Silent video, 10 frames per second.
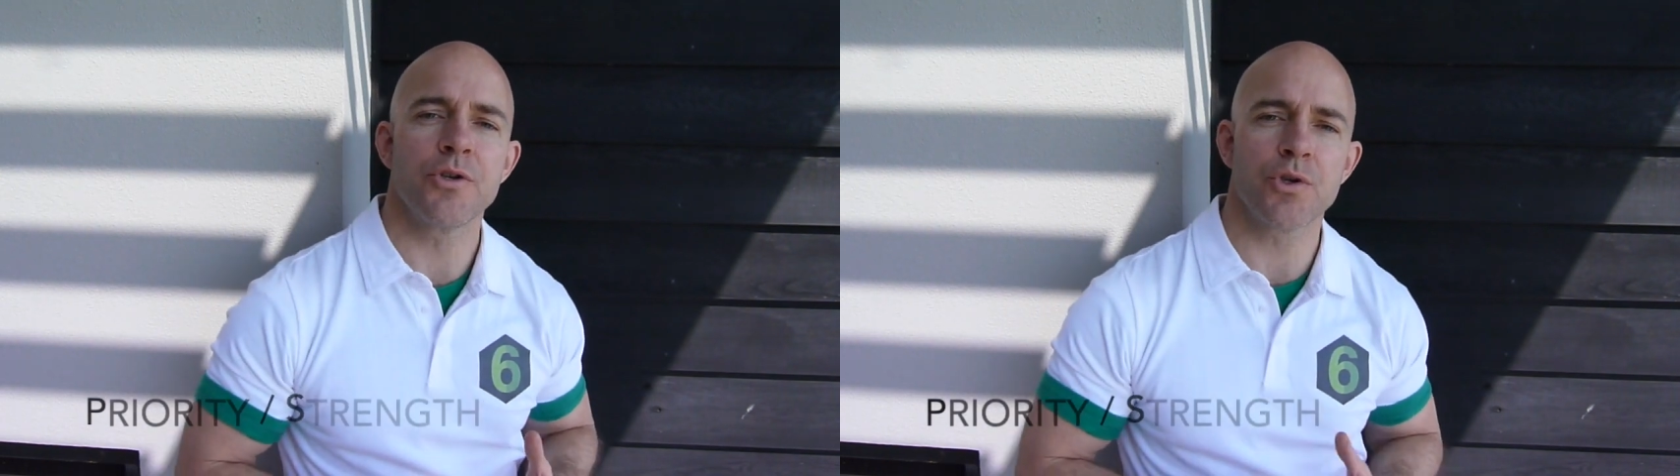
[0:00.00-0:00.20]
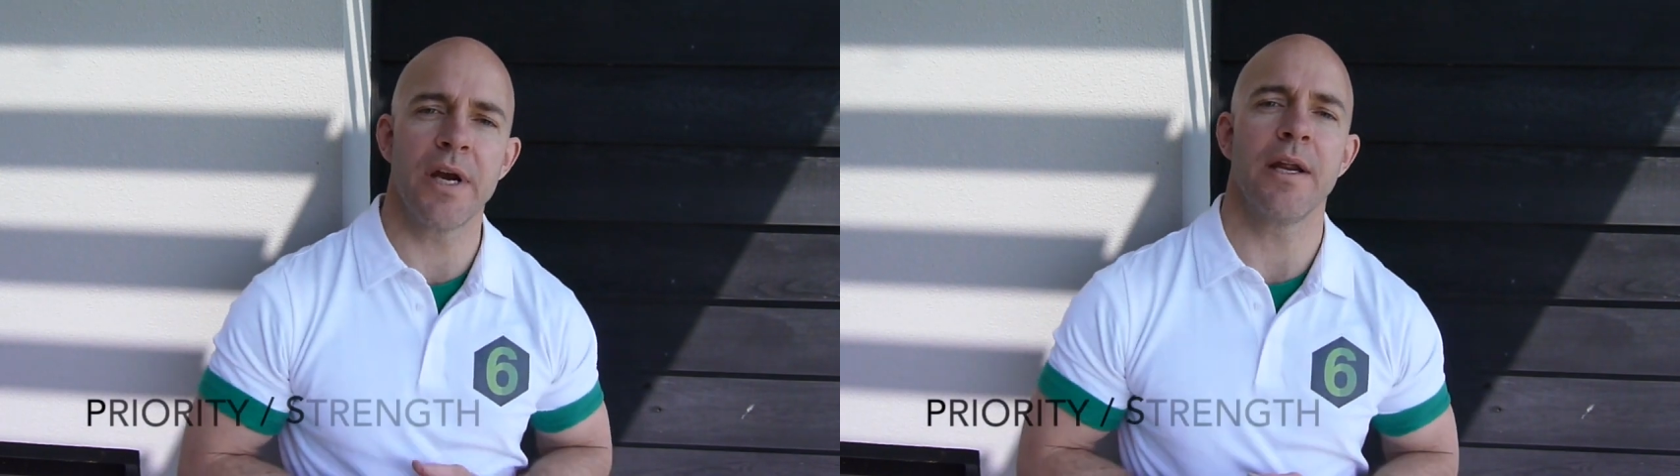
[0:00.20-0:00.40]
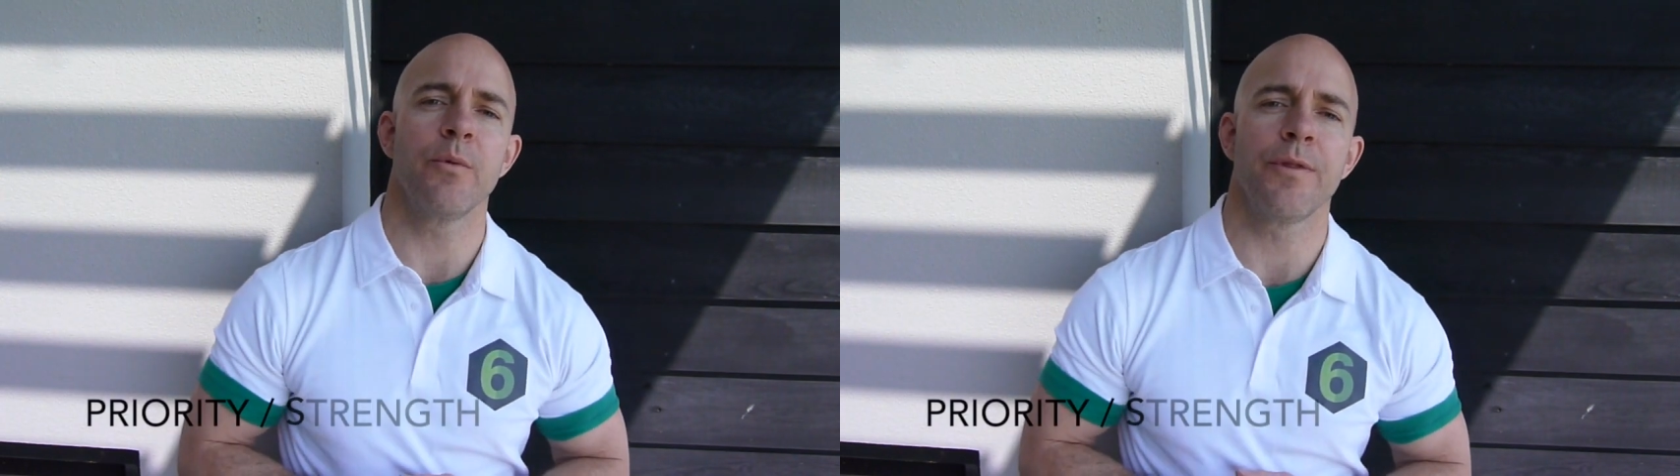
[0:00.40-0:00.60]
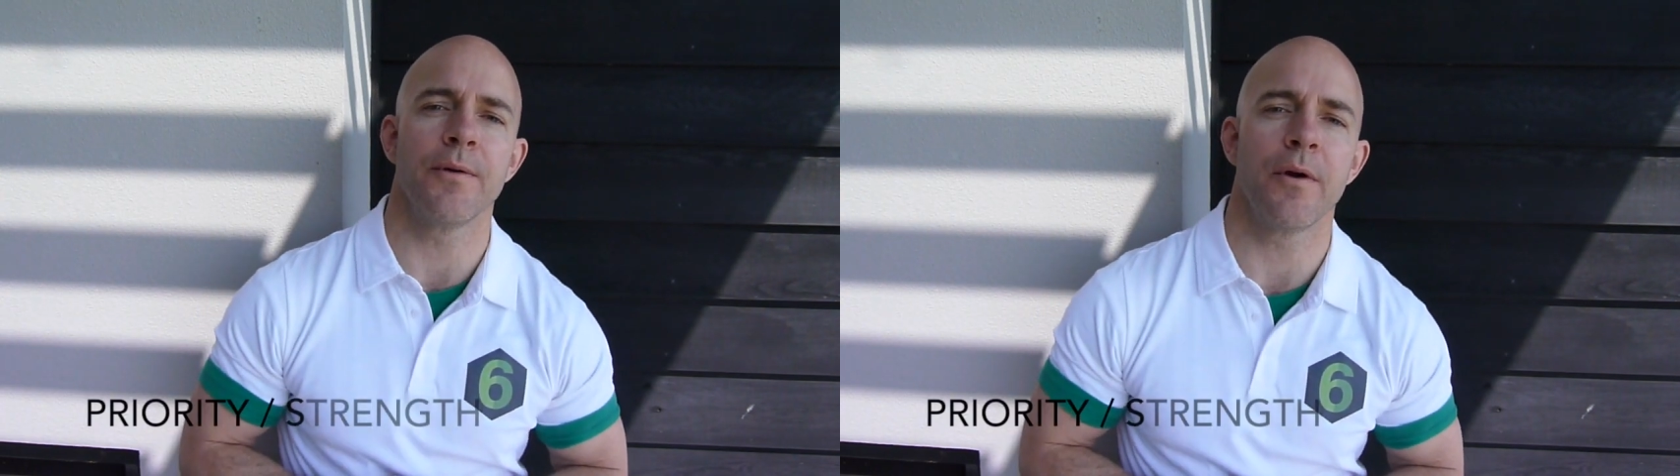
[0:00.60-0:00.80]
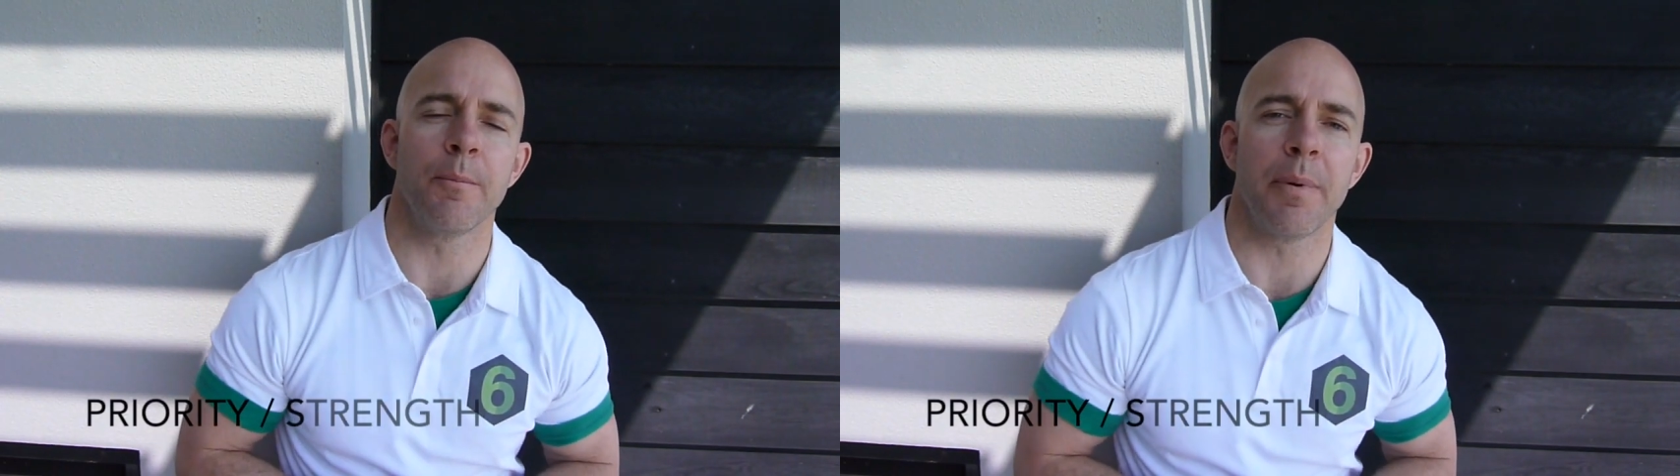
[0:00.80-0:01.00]
you're training with
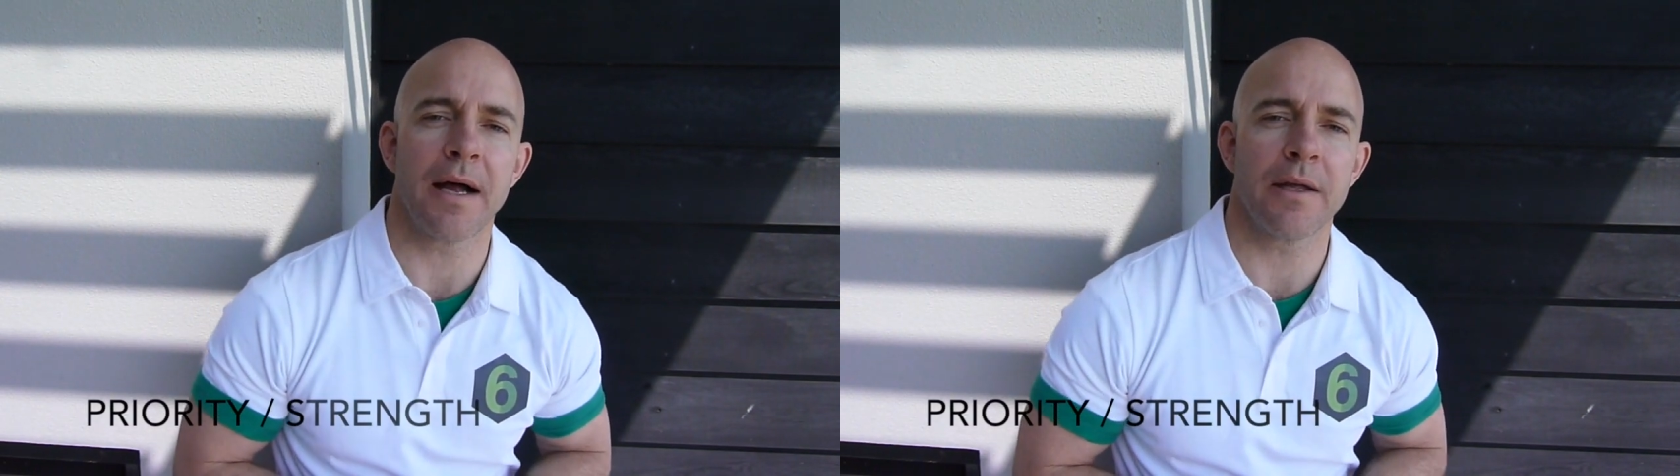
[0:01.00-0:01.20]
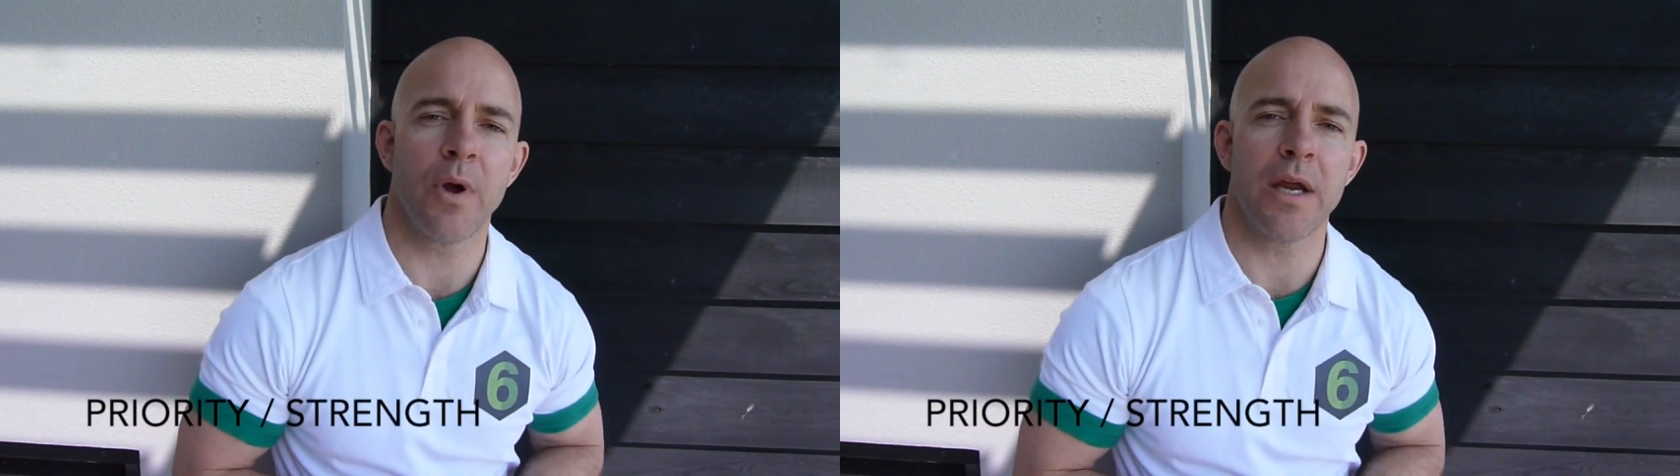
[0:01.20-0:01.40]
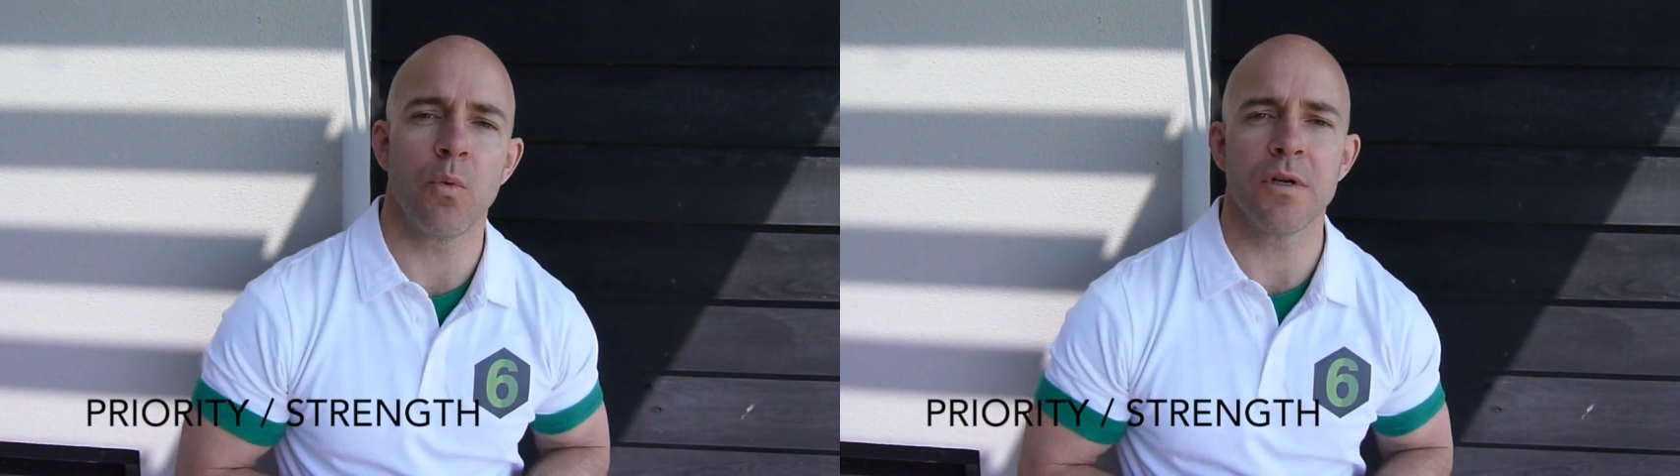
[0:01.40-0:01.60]
your own body weight,